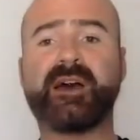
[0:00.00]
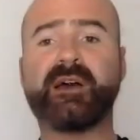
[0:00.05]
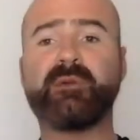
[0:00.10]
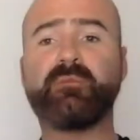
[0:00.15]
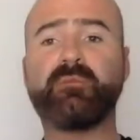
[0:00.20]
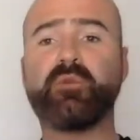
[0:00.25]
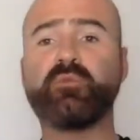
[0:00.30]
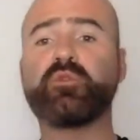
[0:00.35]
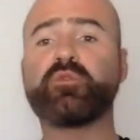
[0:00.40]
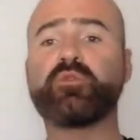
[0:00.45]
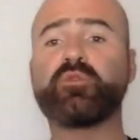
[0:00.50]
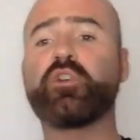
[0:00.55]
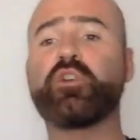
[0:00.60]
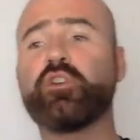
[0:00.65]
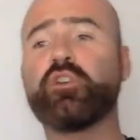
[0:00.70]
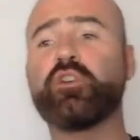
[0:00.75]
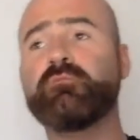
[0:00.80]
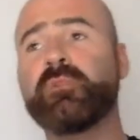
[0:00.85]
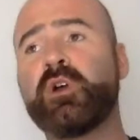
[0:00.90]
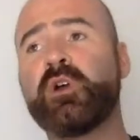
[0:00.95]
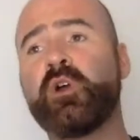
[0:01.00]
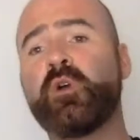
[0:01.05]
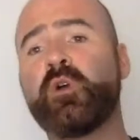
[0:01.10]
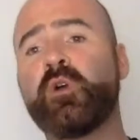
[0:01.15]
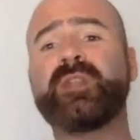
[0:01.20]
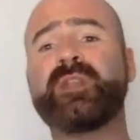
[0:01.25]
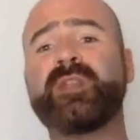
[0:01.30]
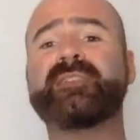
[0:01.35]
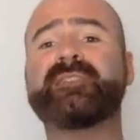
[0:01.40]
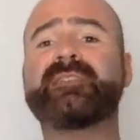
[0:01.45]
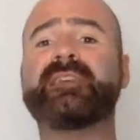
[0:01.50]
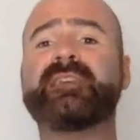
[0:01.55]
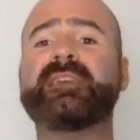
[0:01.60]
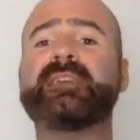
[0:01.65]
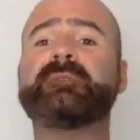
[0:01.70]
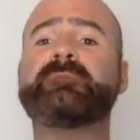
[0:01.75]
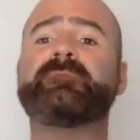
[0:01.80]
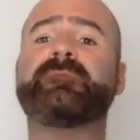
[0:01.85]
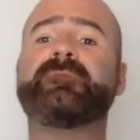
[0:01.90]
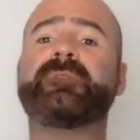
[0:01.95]
in that one, will come when a
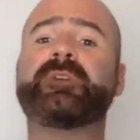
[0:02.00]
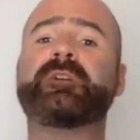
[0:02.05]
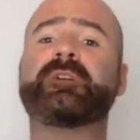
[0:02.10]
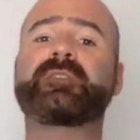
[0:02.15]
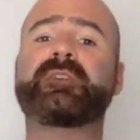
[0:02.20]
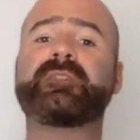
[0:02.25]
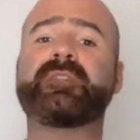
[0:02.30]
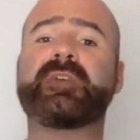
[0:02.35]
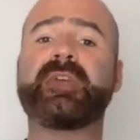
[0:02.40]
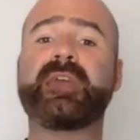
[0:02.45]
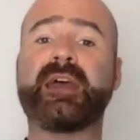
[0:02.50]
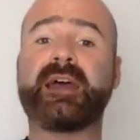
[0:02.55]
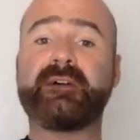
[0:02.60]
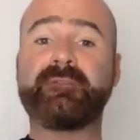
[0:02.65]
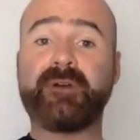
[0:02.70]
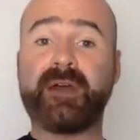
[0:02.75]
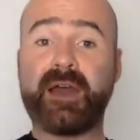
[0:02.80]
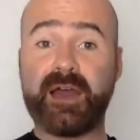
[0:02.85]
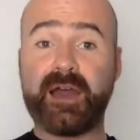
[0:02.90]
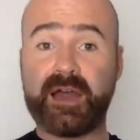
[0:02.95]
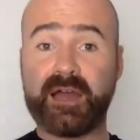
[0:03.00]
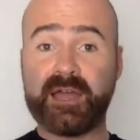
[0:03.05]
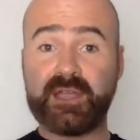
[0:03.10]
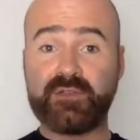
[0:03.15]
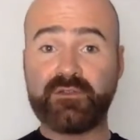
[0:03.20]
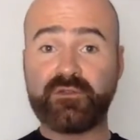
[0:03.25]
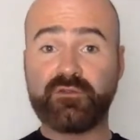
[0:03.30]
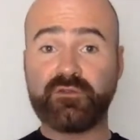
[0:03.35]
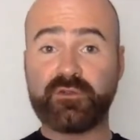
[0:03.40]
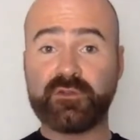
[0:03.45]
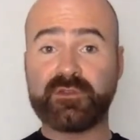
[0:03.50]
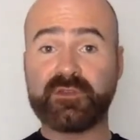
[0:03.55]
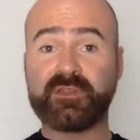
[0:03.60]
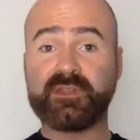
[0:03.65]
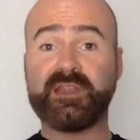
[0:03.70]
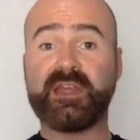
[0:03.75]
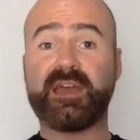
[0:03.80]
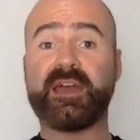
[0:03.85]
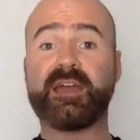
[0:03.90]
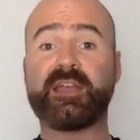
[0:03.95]
team feels that they have high
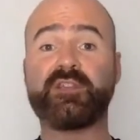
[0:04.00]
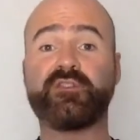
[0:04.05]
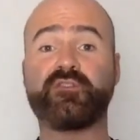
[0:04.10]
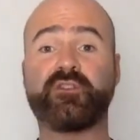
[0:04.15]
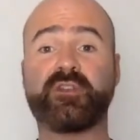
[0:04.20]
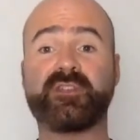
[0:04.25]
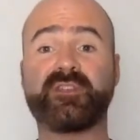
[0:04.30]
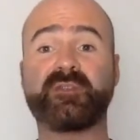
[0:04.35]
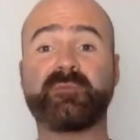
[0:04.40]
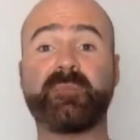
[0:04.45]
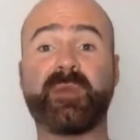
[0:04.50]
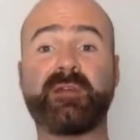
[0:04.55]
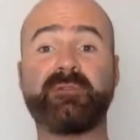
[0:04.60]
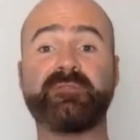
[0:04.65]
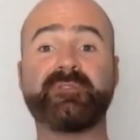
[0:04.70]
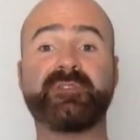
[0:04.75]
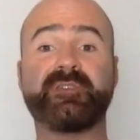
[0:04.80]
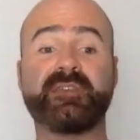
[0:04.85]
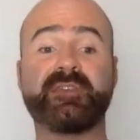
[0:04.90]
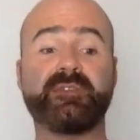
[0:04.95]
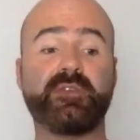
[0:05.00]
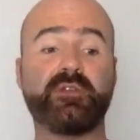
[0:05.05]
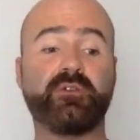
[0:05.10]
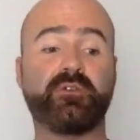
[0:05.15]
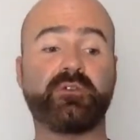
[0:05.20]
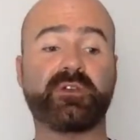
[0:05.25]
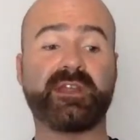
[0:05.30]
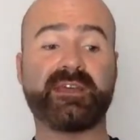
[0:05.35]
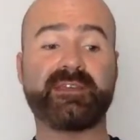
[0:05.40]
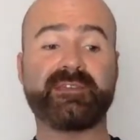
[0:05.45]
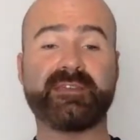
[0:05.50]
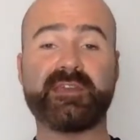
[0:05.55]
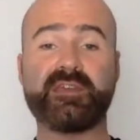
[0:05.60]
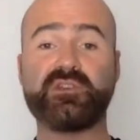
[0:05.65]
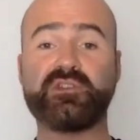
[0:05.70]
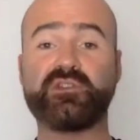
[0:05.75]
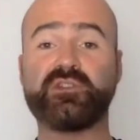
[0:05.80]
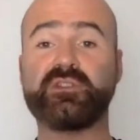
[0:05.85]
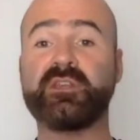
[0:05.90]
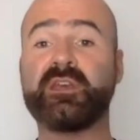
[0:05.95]
trust and high transparency in the
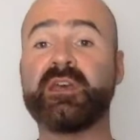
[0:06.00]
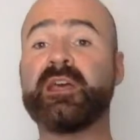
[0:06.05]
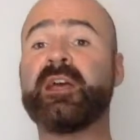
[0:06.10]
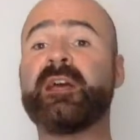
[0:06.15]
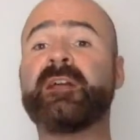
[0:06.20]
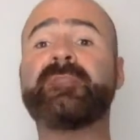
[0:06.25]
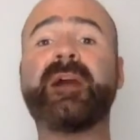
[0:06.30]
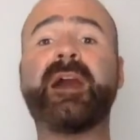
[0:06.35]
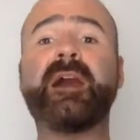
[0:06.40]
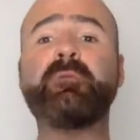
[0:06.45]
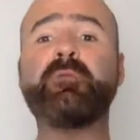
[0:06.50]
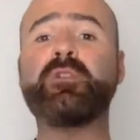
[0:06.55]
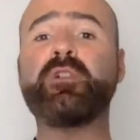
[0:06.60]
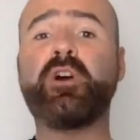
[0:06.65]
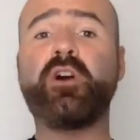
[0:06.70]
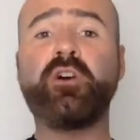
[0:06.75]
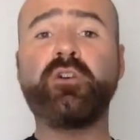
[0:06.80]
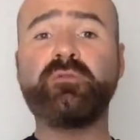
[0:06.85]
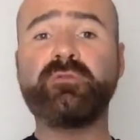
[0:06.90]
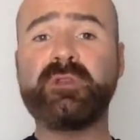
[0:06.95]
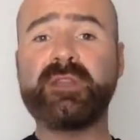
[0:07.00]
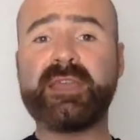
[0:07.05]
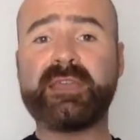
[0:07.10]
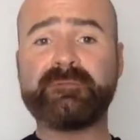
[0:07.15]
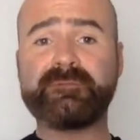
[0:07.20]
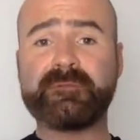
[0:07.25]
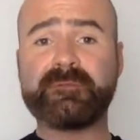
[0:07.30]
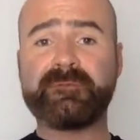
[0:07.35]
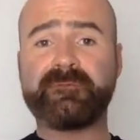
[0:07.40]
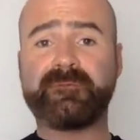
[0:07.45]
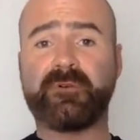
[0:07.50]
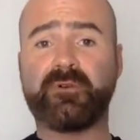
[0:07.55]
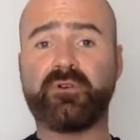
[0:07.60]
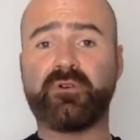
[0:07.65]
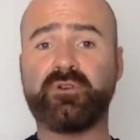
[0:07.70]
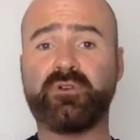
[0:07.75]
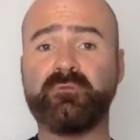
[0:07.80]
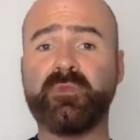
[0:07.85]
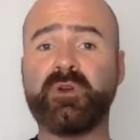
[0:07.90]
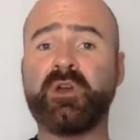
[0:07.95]
organization. That will only ever
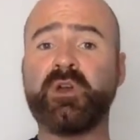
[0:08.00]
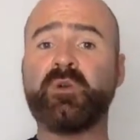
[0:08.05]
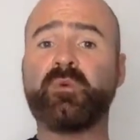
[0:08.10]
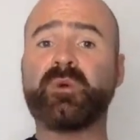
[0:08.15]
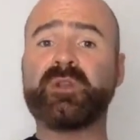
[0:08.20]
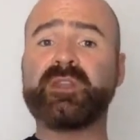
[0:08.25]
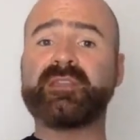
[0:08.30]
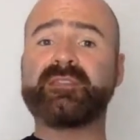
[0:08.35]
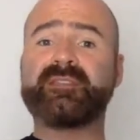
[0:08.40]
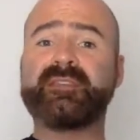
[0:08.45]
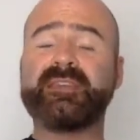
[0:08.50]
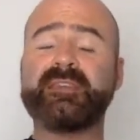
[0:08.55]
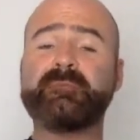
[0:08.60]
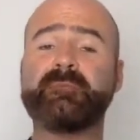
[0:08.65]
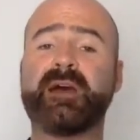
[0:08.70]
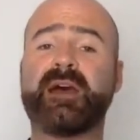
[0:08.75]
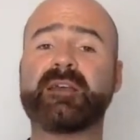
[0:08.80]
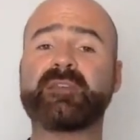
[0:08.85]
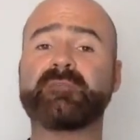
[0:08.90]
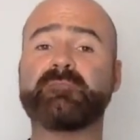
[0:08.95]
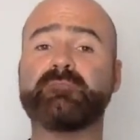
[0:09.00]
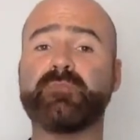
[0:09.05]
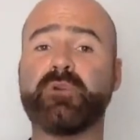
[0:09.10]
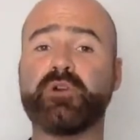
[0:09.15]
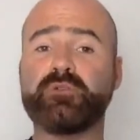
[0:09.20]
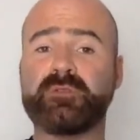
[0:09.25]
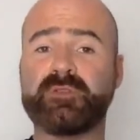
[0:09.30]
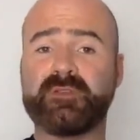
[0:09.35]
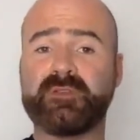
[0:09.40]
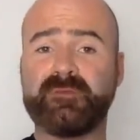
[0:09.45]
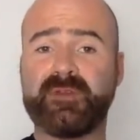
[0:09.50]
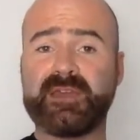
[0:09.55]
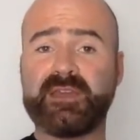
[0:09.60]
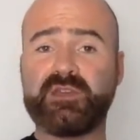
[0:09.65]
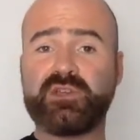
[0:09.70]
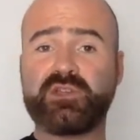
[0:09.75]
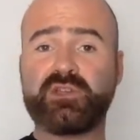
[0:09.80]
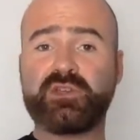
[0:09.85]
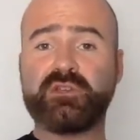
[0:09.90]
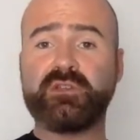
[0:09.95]
form when a team has
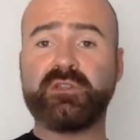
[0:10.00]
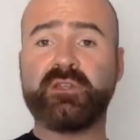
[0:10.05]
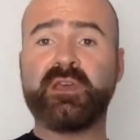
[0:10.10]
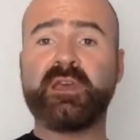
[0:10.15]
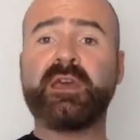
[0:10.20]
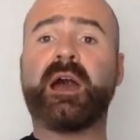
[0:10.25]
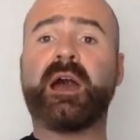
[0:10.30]
motivation.